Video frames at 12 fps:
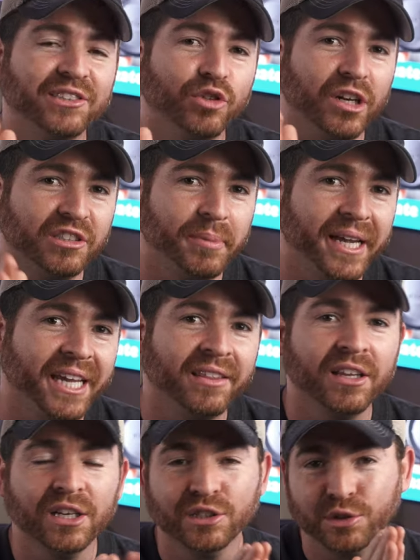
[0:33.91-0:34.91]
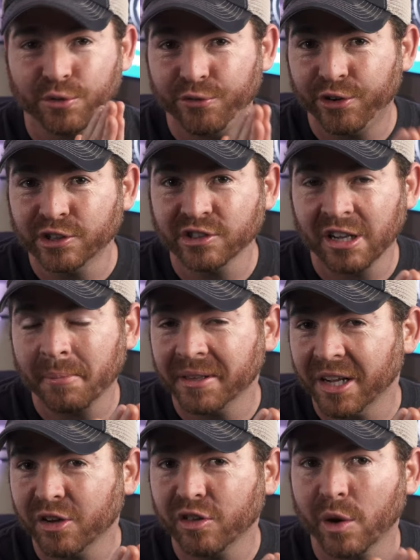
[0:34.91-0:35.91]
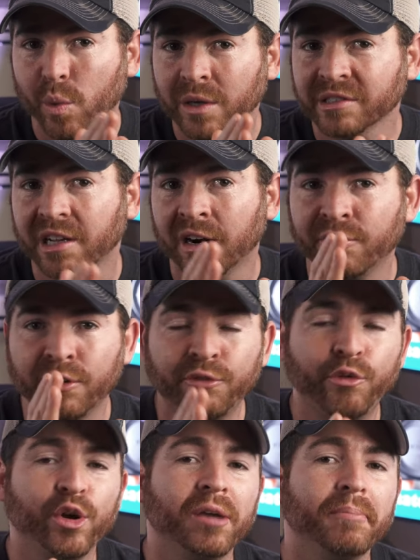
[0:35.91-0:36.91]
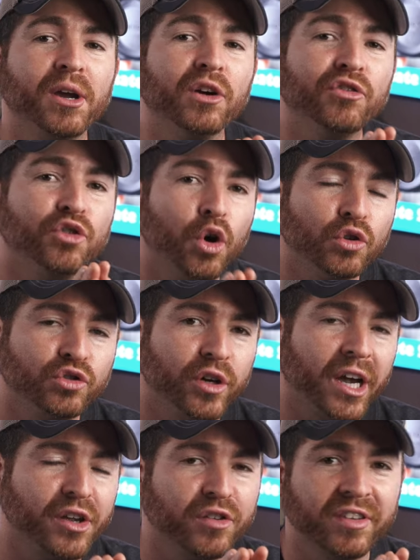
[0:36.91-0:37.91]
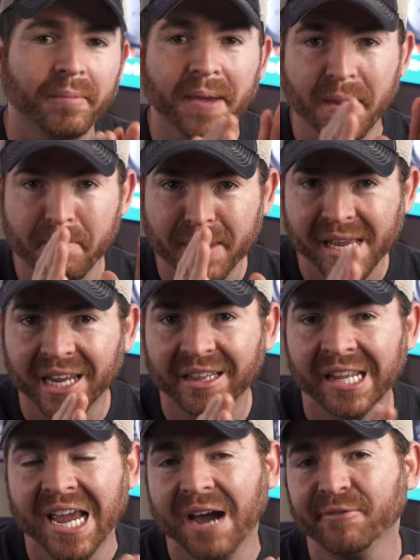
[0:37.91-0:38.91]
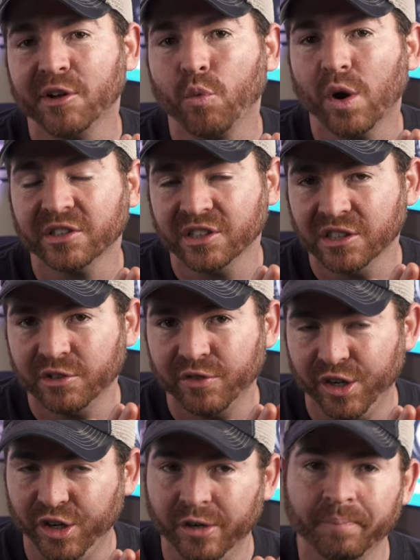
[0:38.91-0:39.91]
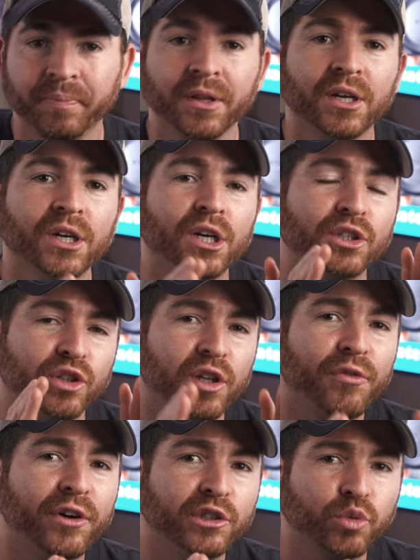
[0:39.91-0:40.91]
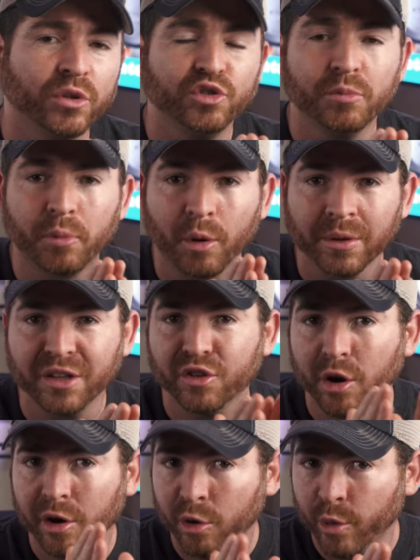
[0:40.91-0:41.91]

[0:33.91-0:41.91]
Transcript: guys, so let's begin. So first, let me tell you the ones that are for free because those you can use them immediately after watching this video. So the first one you probably know it